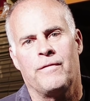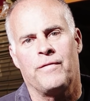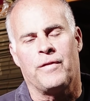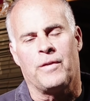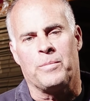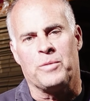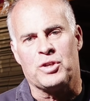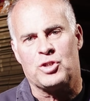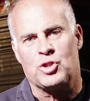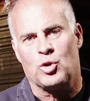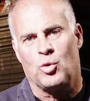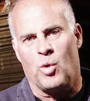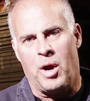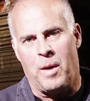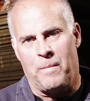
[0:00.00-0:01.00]
from the
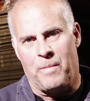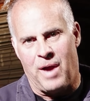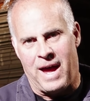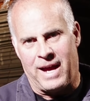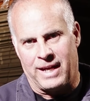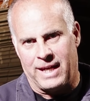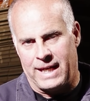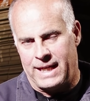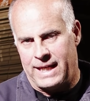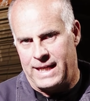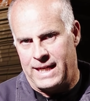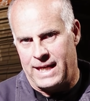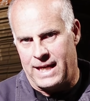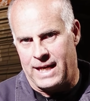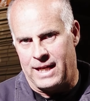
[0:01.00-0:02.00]
square bracket
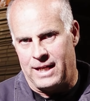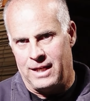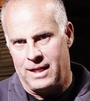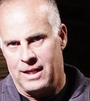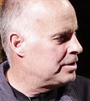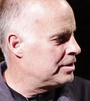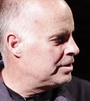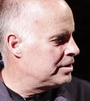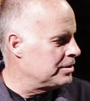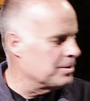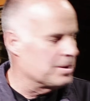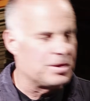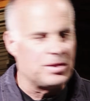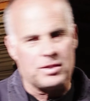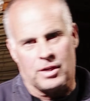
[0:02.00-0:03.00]
kit to
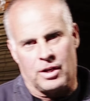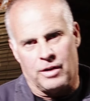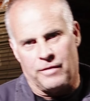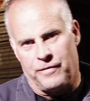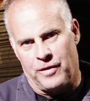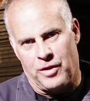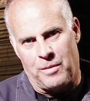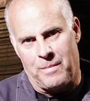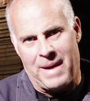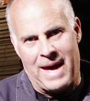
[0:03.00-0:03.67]
install for the